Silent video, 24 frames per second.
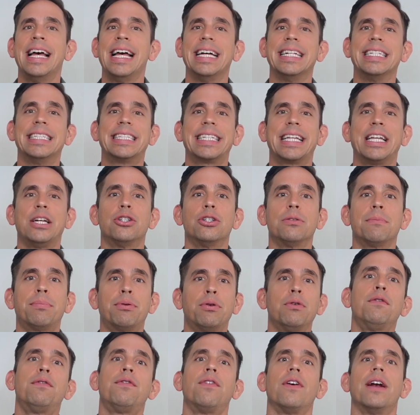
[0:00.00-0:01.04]
and skilled
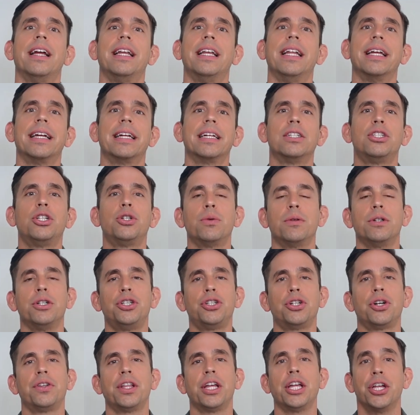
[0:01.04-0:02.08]
proofreading to
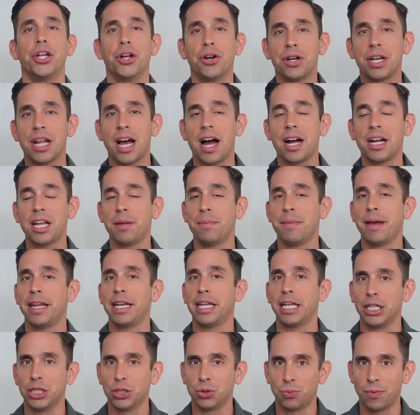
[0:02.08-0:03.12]
ensure that your document
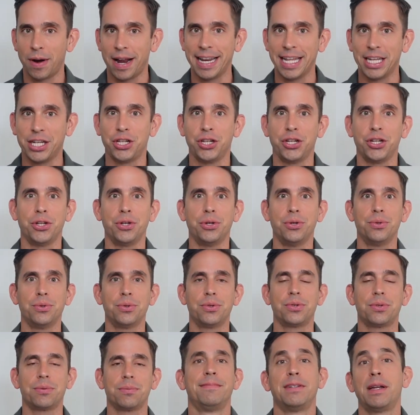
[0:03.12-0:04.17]
is ready to use.